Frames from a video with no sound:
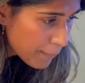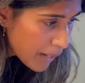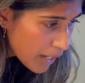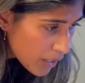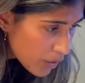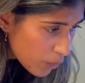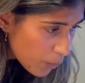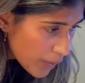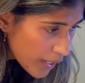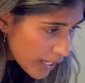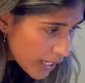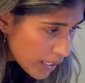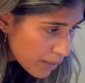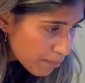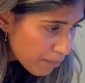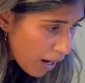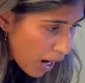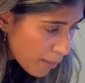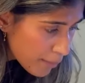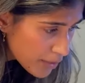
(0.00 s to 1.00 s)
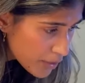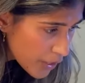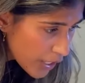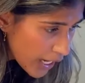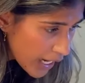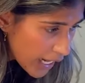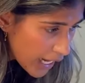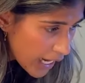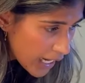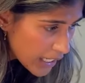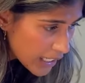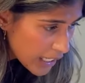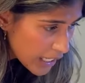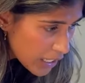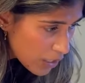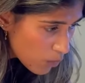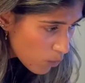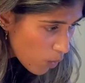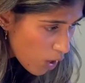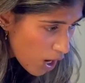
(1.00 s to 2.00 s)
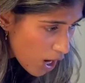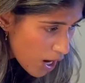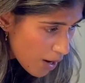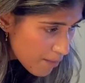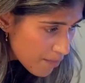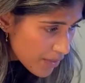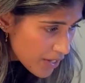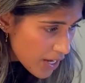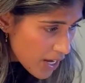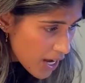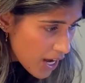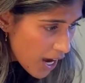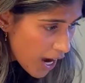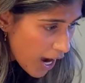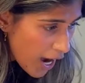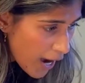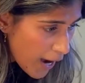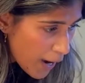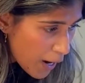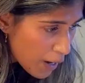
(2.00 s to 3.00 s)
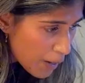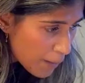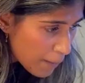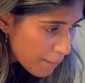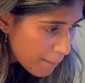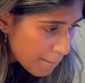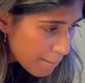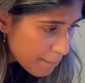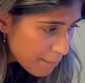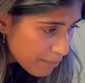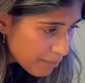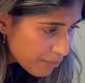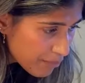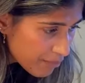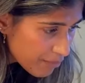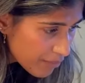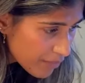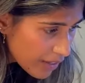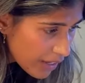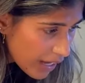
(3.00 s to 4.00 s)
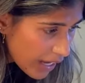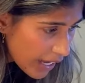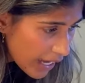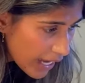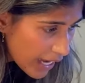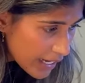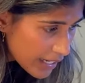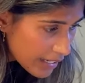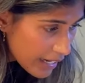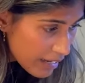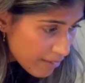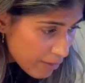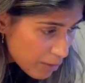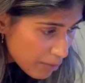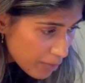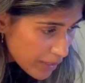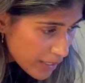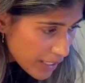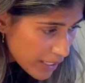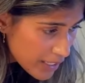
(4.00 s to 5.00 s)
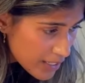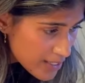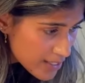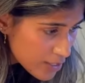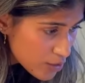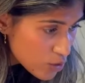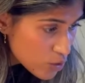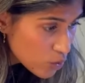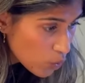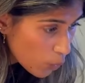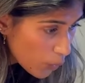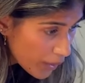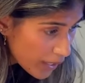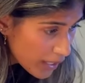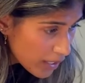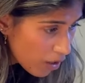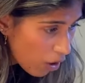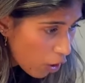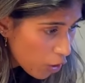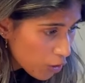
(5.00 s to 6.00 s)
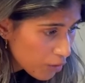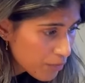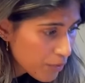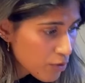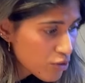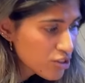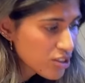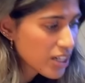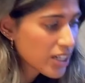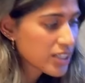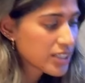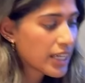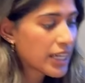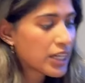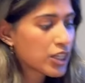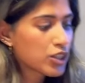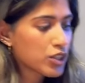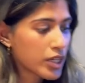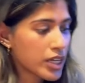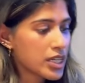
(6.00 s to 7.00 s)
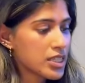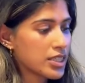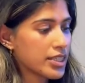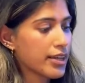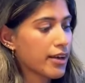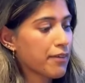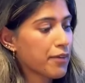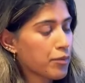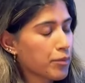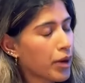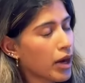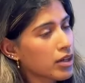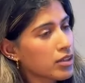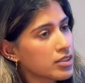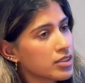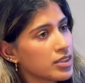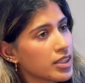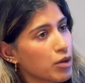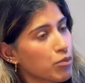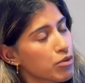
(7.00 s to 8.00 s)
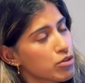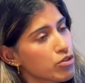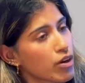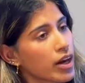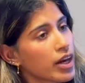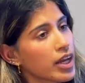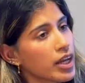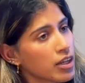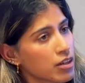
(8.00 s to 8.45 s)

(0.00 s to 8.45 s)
buckwheat, pomegranate, quinoa, and navy beans and soy. All of those things increase the other bugs that we're trying to